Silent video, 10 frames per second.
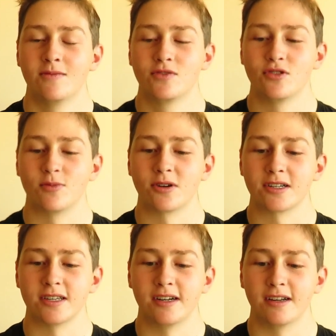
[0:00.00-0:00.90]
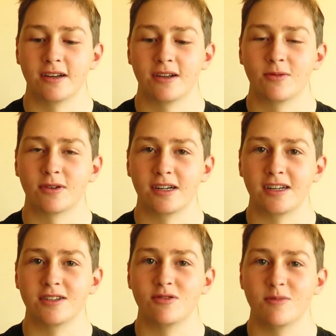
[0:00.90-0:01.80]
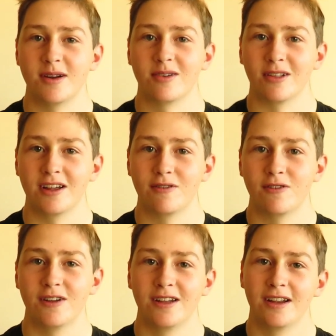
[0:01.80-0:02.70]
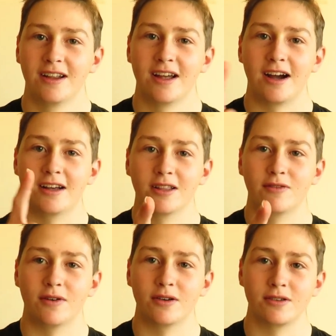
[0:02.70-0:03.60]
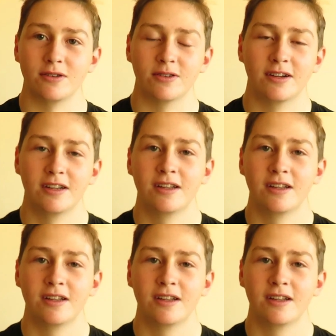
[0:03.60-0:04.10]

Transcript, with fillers: I'm super excited. We're going to get to a better life. I love all you.